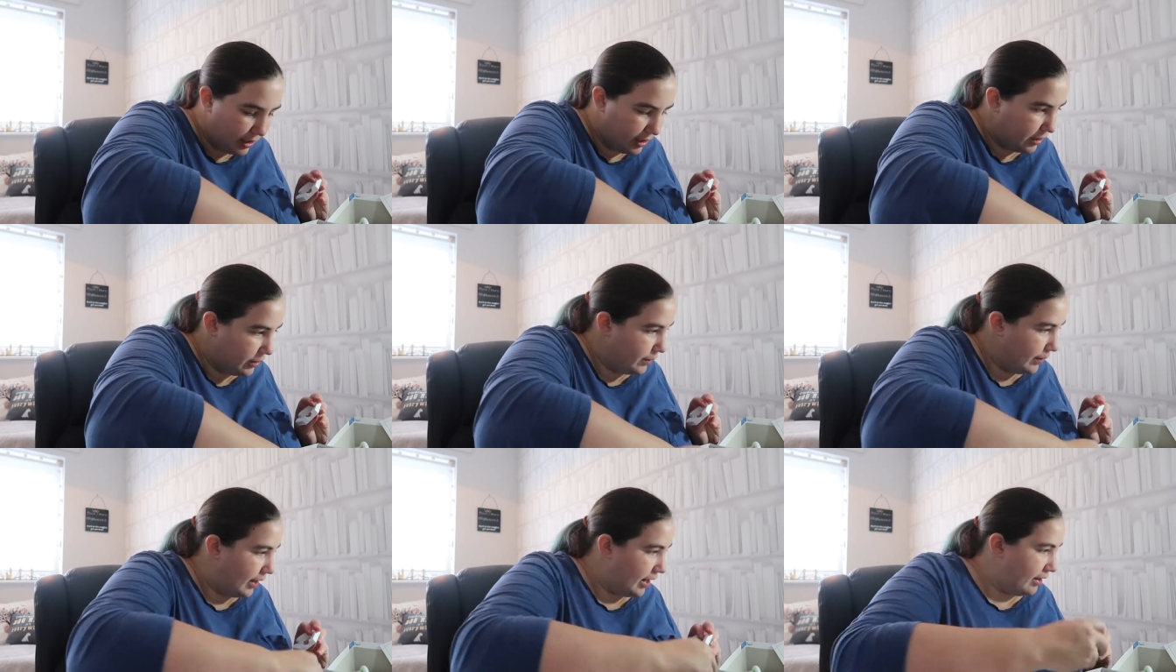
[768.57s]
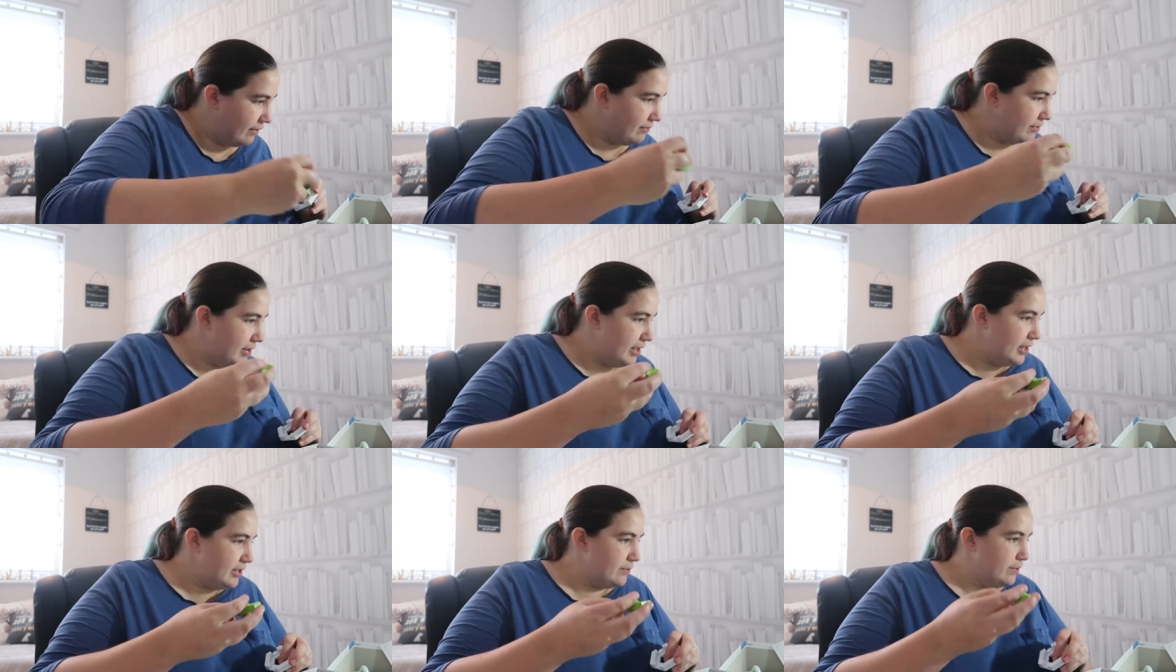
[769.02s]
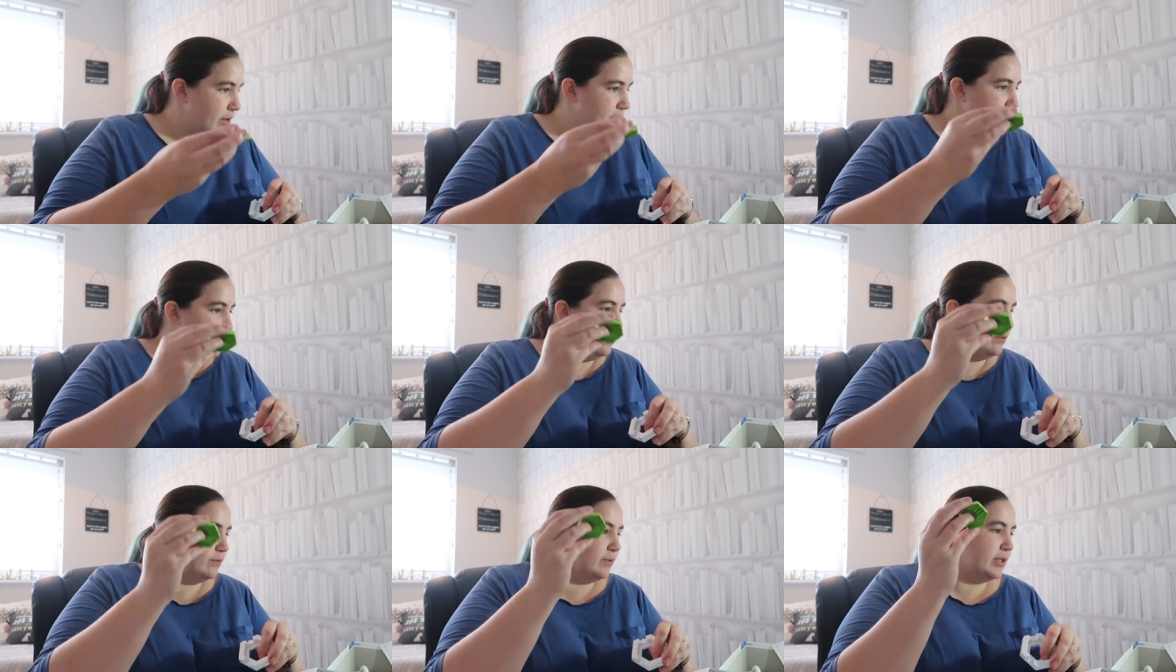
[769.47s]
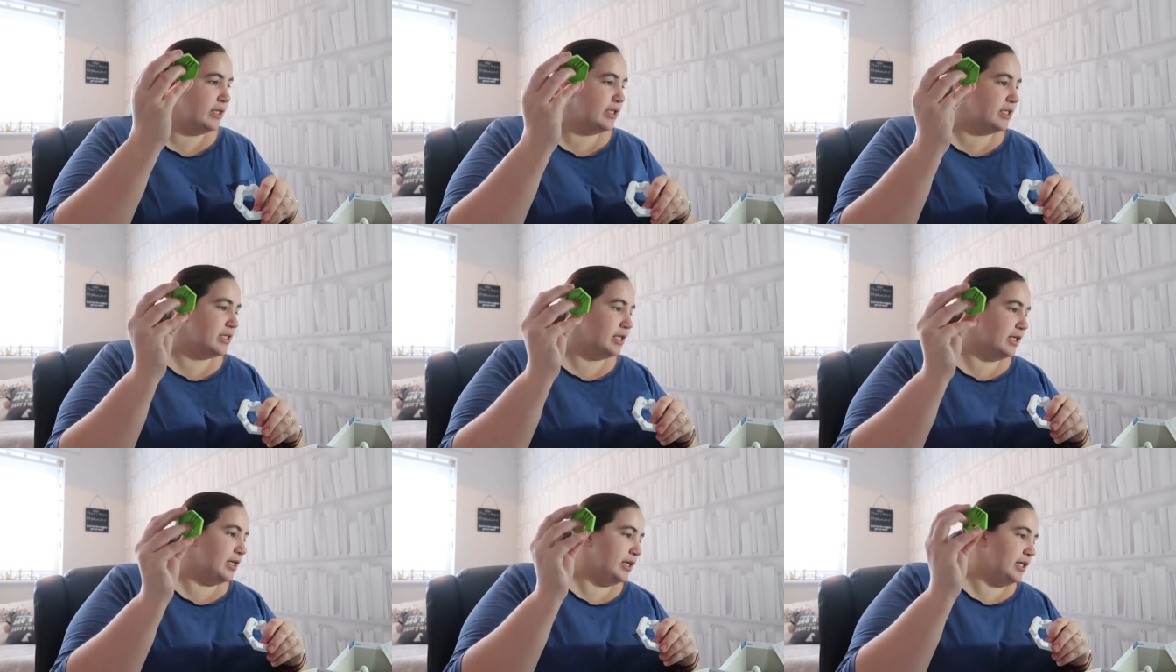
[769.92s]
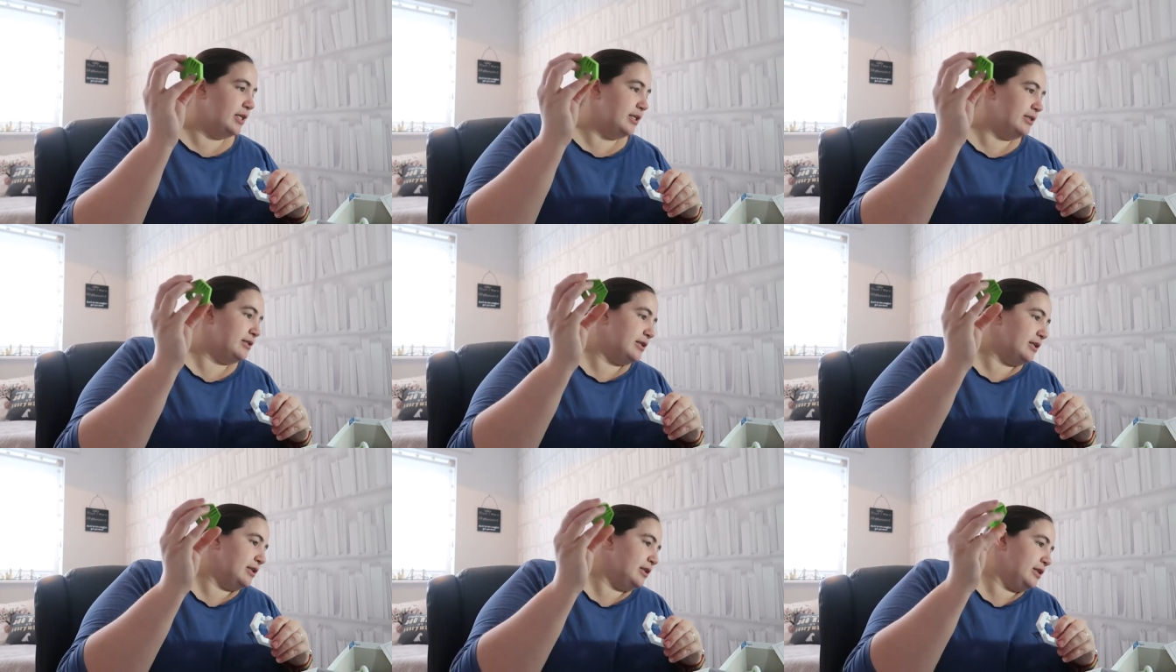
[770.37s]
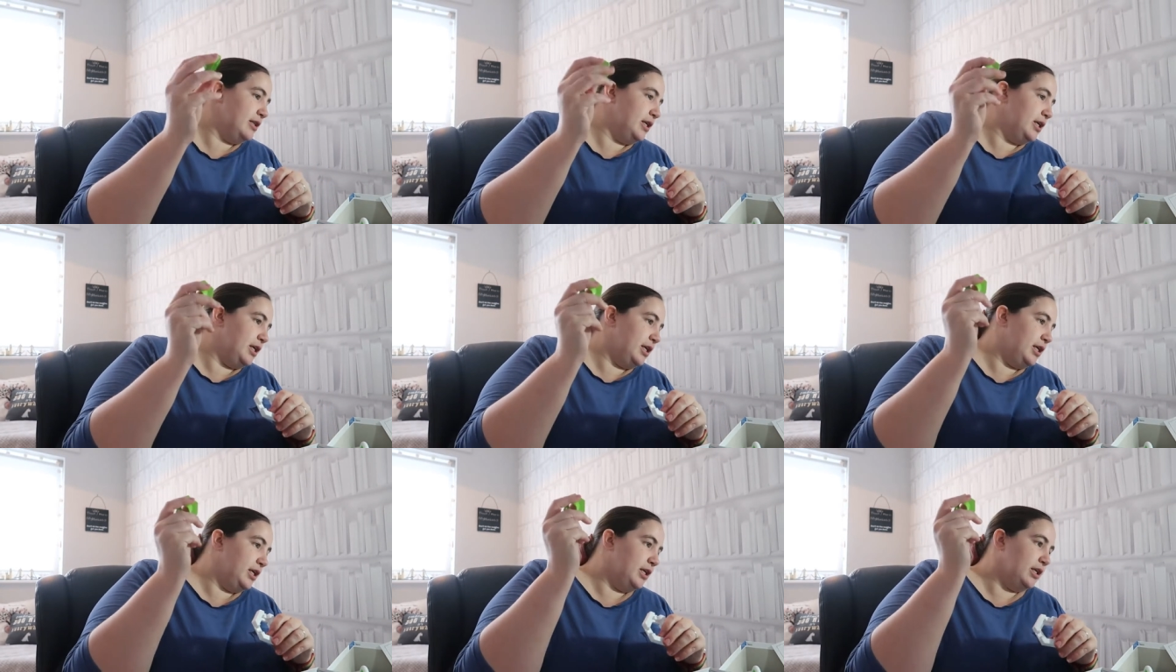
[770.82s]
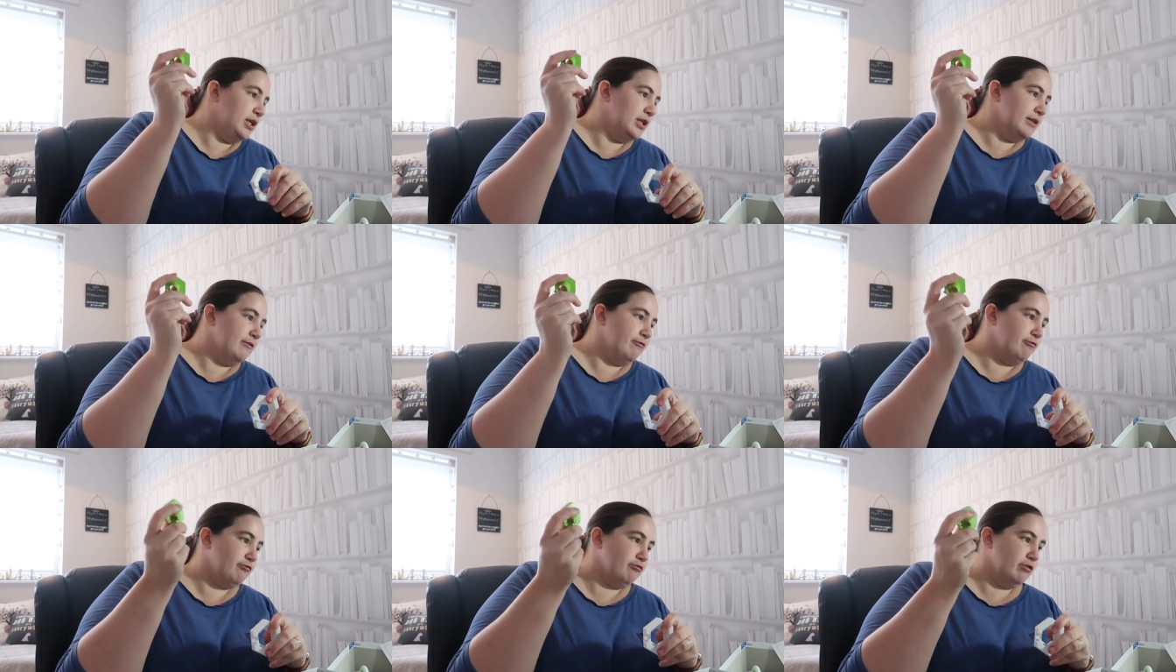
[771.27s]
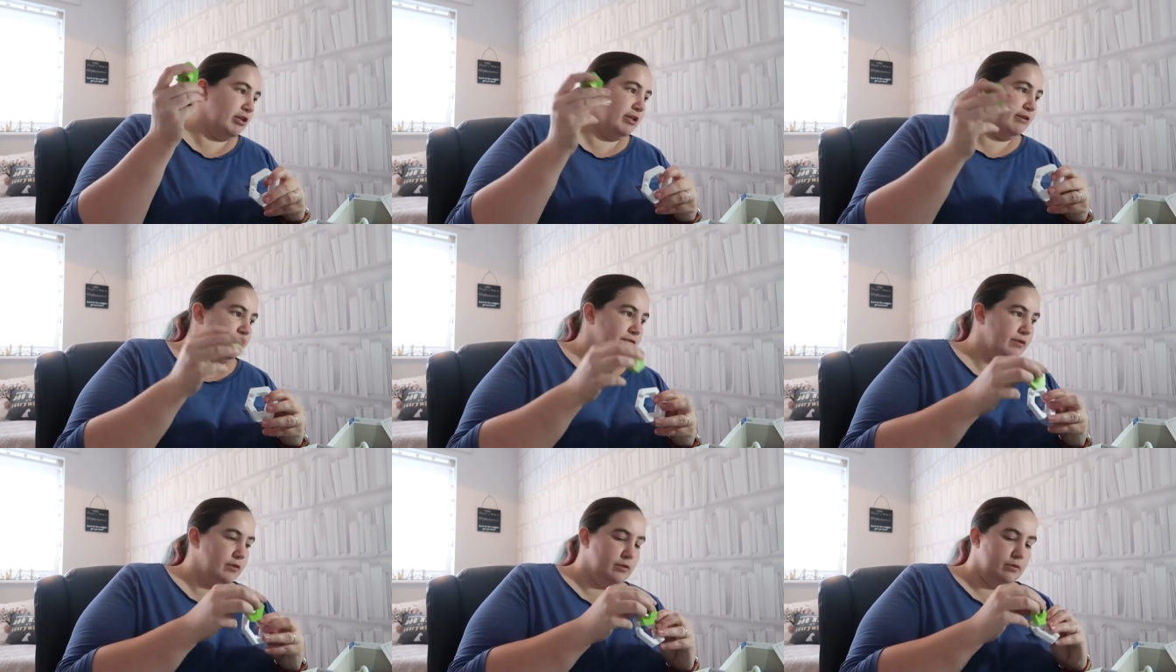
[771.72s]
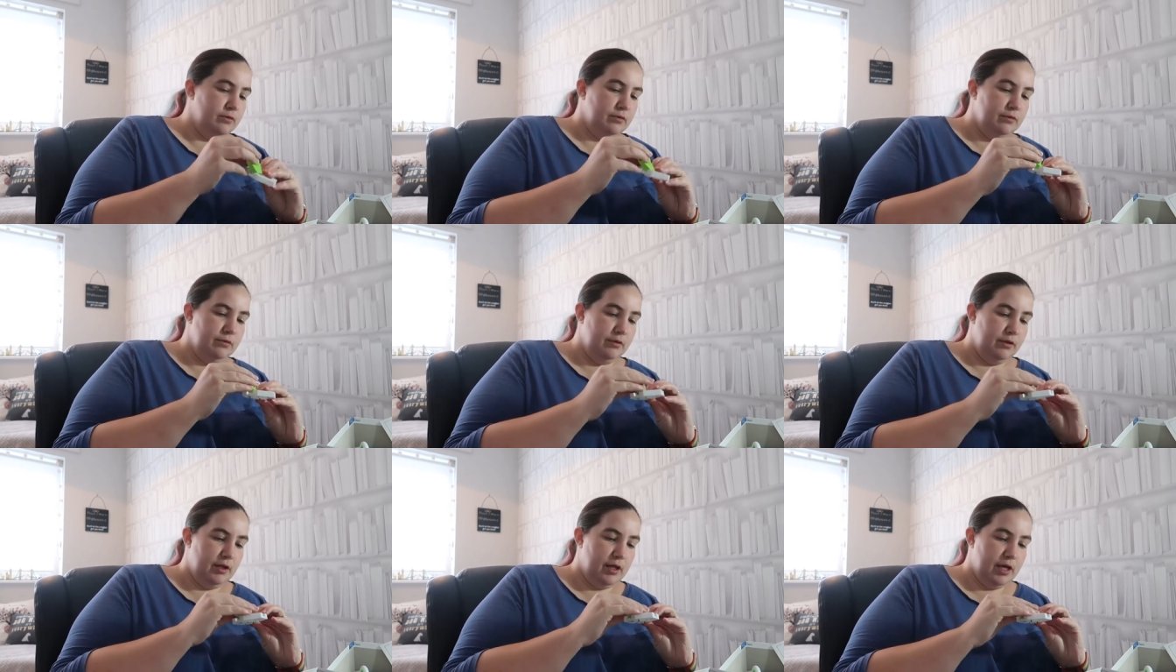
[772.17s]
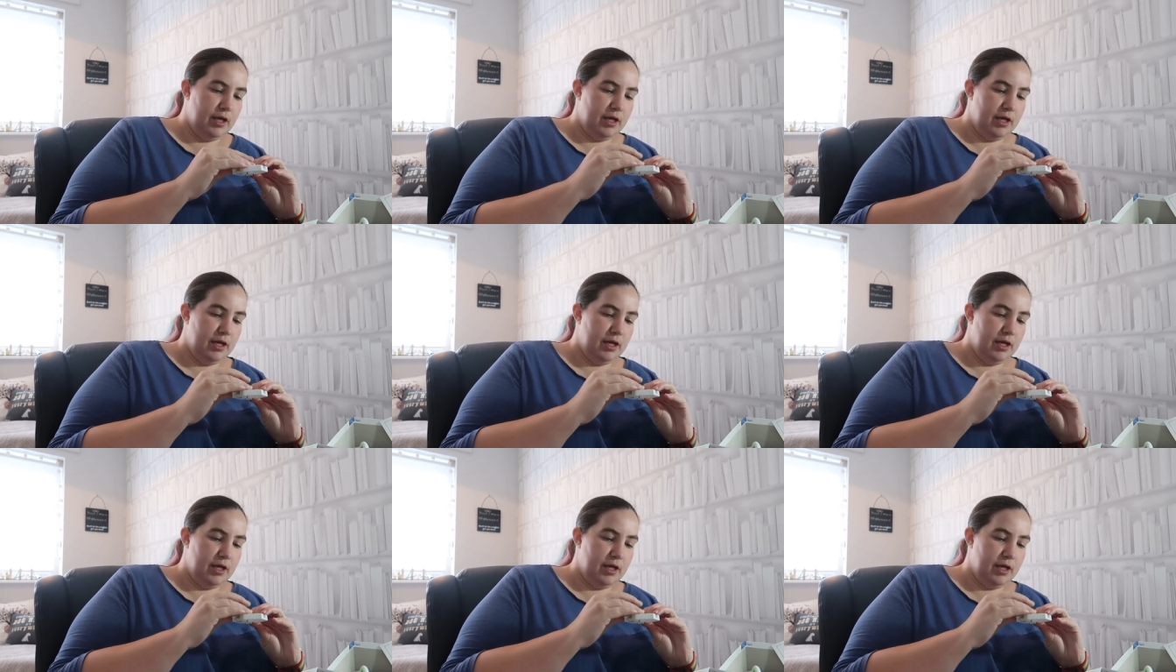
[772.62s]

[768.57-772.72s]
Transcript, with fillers: You have this one which is the free fall